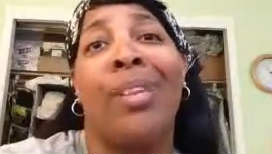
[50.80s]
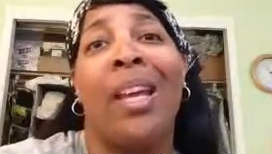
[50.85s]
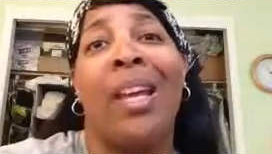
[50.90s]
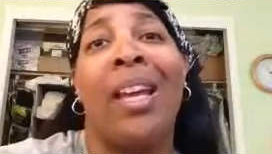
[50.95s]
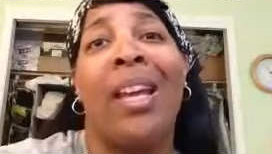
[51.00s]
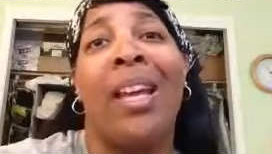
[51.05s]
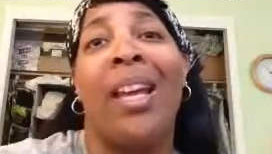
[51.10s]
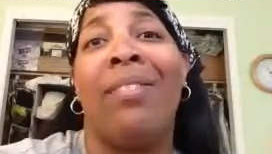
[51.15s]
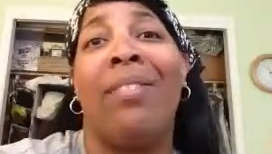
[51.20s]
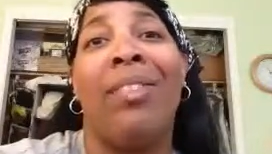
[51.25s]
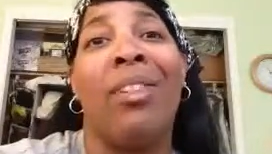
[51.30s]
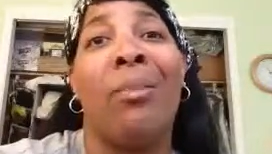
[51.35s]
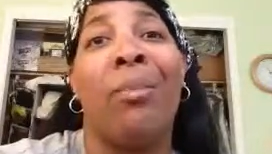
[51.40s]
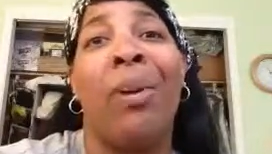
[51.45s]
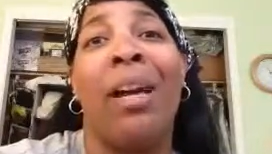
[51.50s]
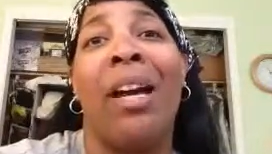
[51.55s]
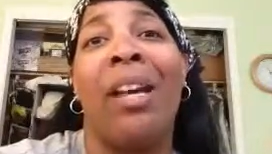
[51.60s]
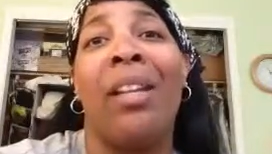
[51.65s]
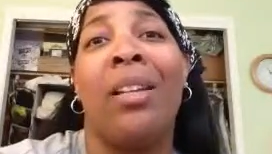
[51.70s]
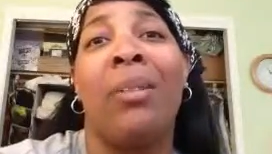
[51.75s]
I have to
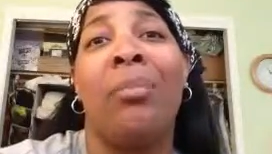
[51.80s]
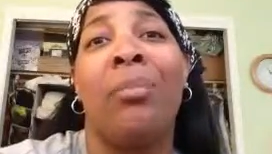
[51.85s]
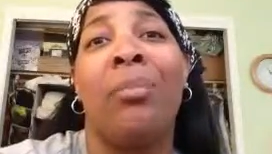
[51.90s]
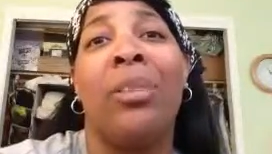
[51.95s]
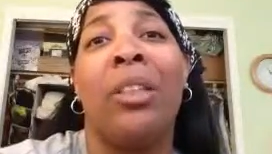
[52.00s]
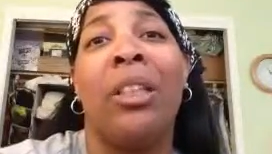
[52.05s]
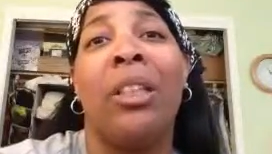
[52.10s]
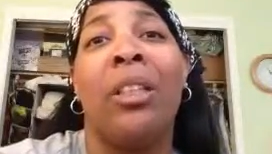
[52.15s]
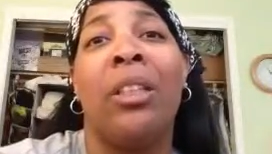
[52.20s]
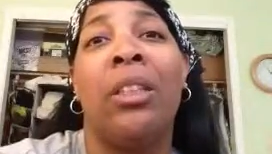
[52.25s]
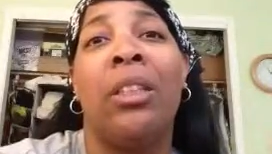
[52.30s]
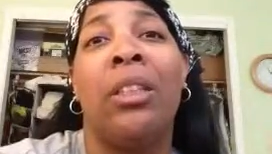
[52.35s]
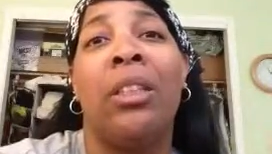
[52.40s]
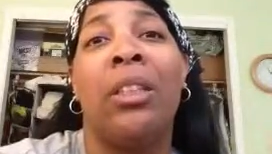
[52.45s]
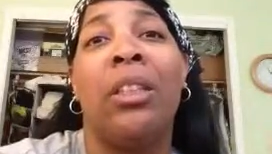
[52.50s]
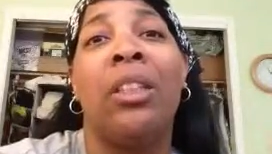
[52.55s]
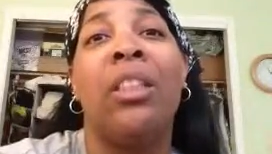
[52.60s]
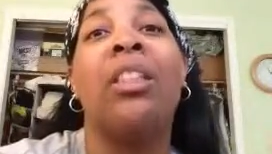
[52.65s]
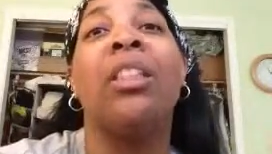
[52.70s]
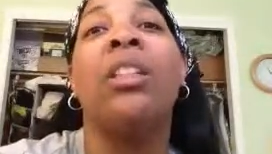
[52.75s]
buy them.
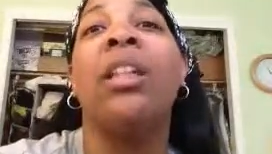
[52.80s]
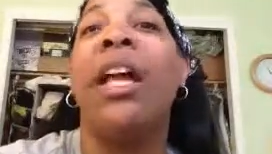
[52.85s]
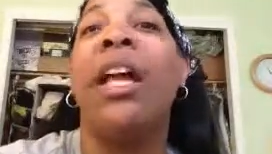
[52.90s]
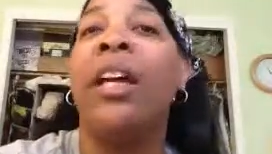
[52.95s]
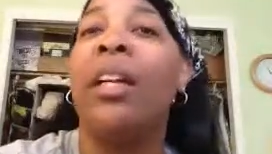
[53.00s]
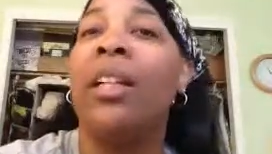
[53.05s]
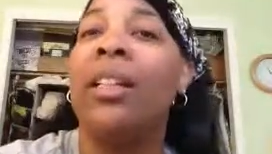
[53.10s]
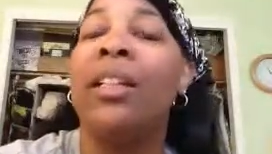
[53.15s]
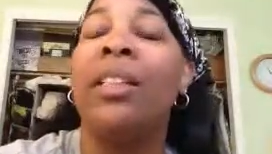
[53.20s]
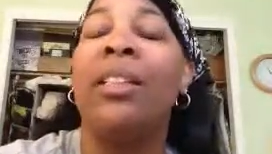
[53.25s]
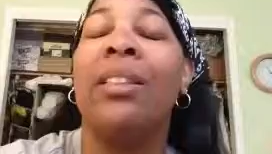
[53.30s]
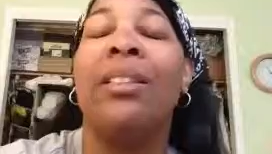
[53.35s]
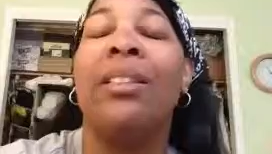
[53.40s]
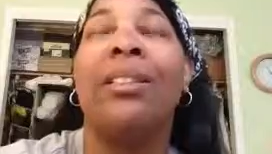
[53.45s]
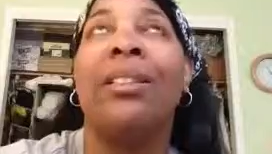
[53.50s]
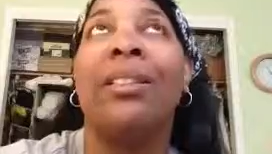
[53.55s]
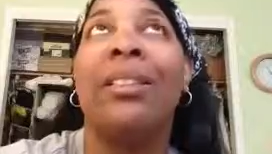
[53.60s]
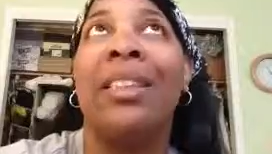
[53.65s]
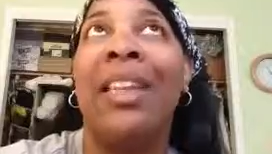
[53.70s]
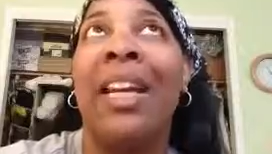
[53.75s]
Late,
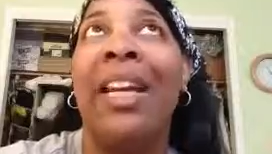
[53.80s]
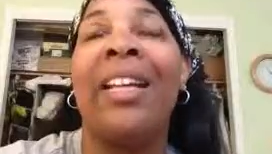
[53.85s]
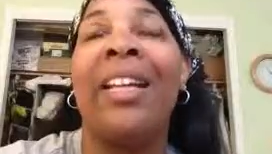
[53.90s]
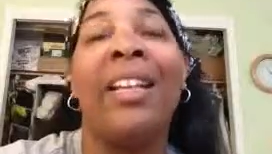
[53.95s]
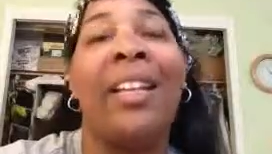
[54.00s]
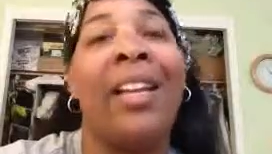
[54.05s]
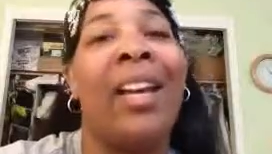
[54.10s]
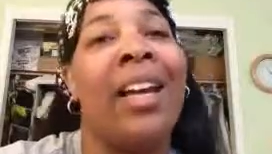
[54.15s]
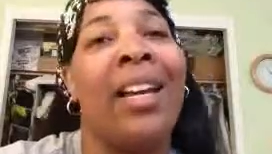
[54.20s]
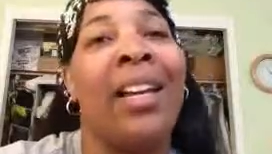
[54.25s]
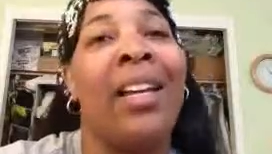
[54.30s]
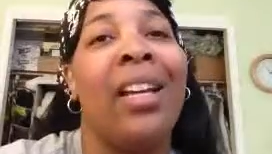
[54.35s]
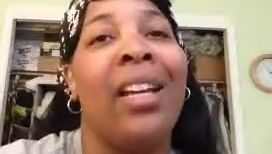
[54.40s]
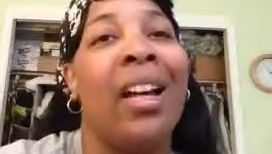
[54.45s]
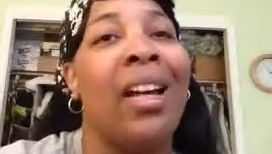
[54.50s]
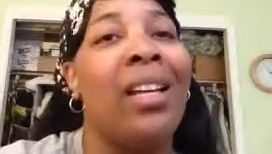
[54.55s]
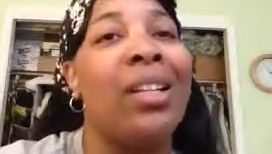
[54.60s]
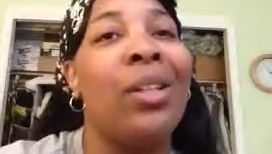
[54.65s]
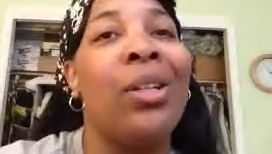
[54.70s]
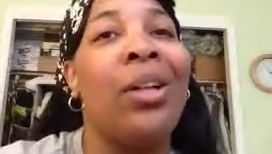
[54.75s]
lately, I,
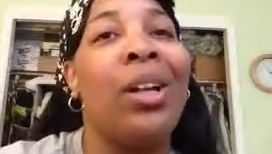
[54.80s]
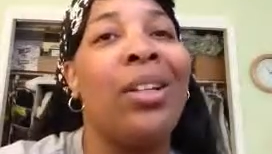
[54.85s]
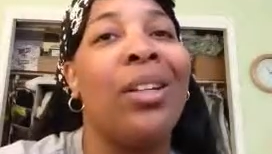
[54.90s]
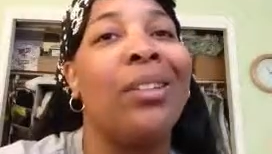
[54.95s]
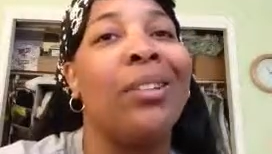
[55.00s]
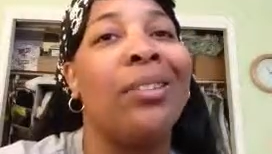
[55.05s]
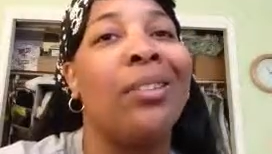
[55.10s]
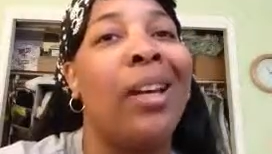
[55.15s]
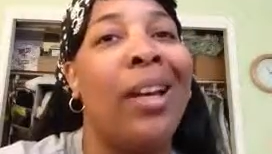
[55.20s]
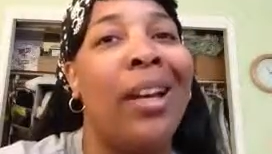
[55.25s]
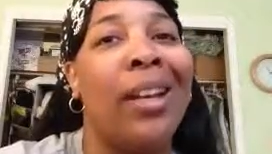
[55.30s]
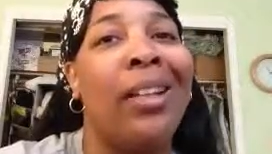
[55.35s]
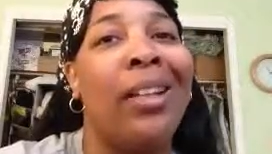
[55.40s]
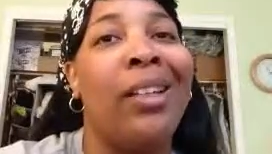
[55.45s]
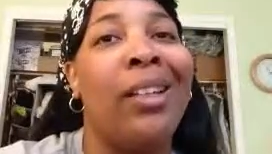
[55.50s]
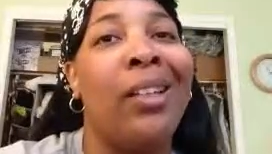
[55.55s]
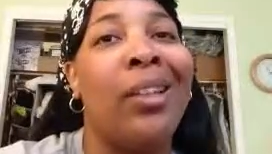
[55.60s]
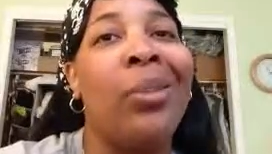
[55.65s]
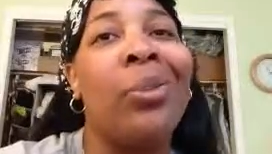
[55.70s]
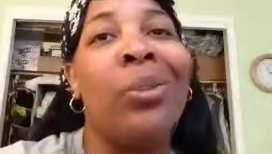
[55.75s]
I
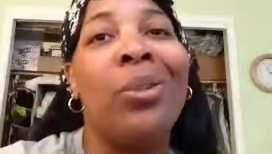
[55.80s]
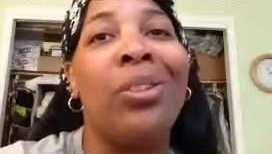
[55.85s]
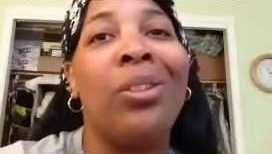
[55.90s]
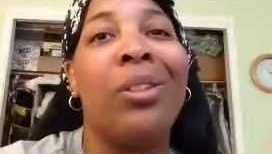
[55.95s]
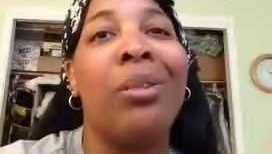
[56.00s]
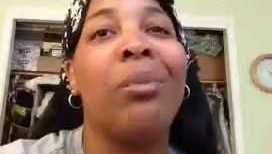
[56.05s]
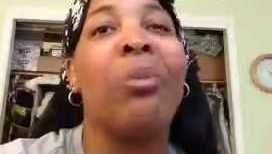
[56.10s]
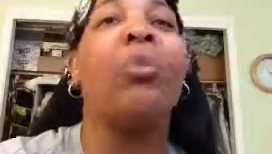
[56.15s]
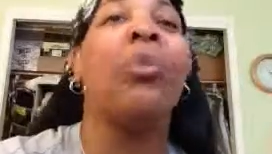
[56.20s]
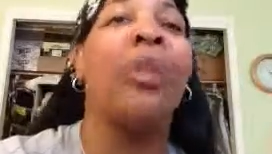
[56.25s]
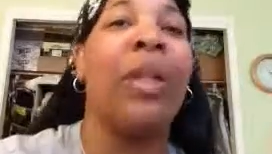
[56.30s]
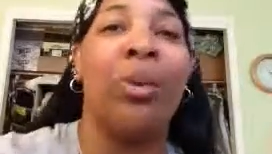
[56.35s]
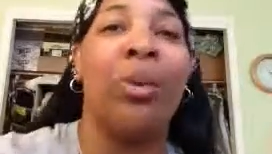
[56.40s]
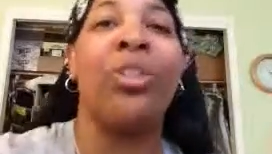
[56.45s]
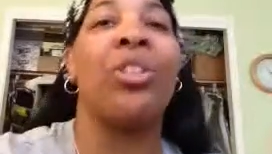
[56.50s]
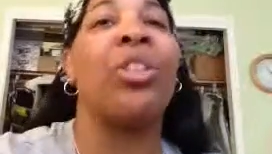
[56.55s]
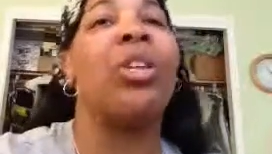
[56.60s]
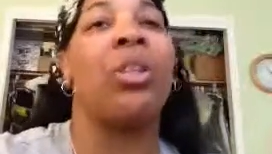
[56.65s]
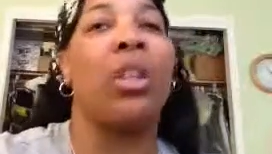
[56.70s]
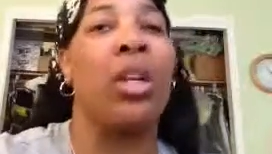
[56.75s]
used to, when I
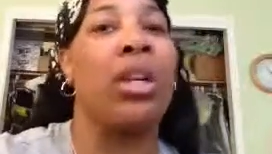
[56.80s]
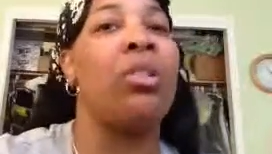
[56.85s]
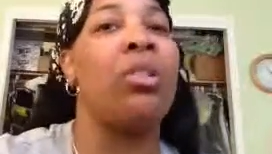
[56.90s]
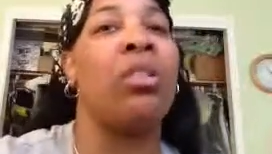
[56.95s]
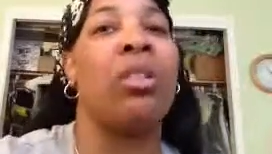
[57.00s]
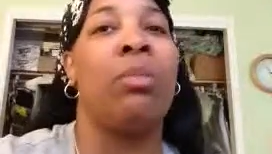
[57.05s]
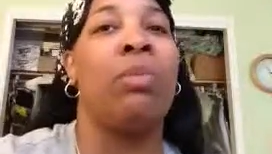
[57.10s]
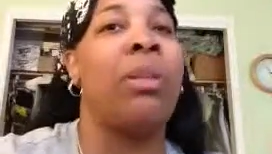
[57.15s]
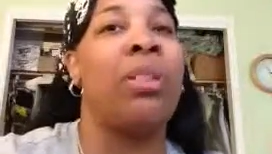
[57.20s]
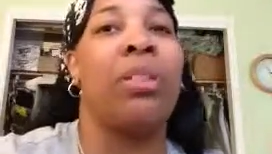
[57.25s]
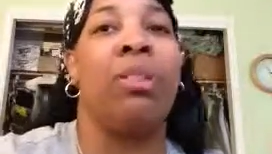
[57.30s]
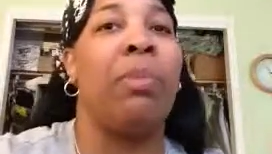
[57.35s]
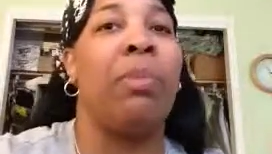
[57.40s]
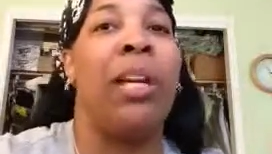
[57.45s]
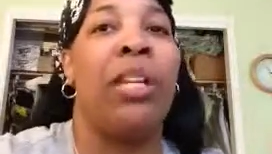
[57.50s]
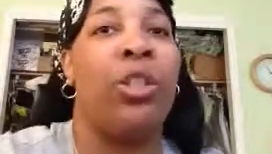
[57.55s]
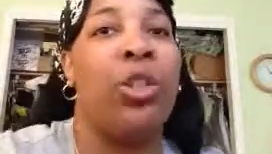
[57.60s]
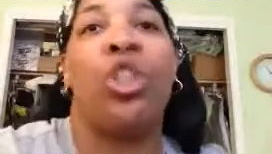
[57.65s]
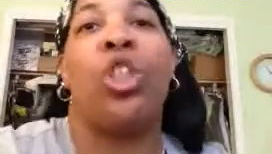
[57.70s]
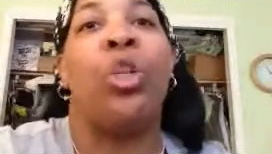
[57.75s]
was younger, I used to buy,
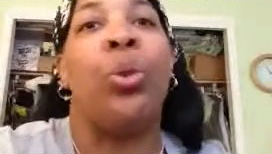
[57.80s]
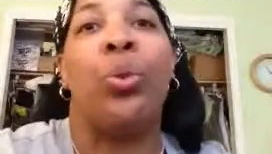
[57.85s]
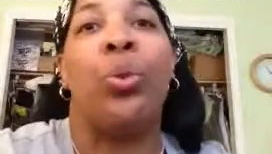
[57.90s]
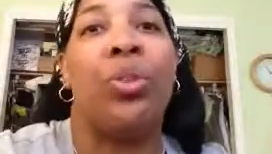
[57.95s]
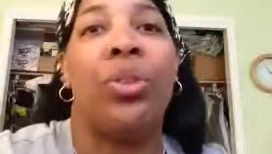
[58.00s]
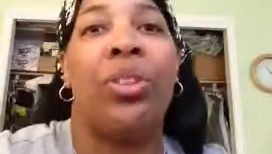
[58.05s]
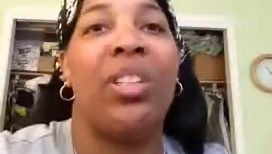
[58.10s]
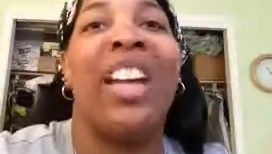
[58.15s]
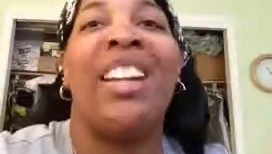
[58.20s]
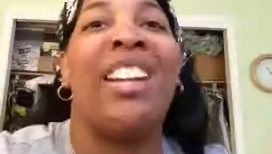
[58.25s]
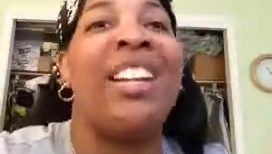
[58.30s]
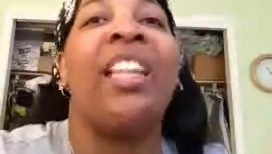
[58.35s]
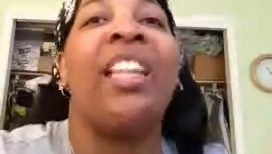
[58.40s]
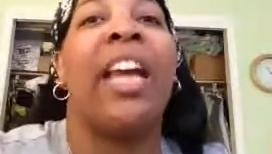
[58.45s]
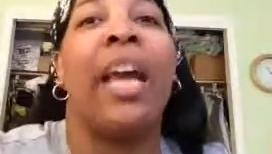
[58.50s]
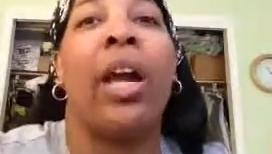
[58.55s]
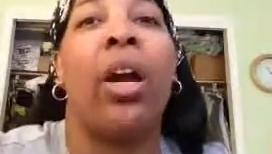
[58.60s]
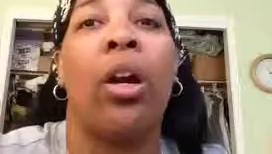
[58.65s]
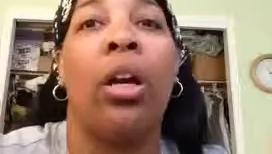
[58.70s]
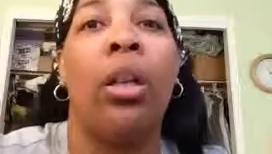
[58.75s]
buy shoes. I didn't
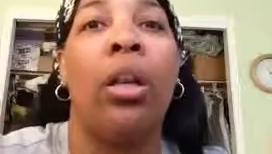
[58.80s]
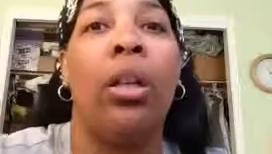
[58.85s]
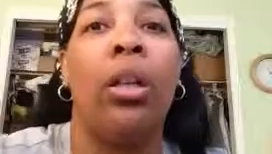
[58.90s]
care.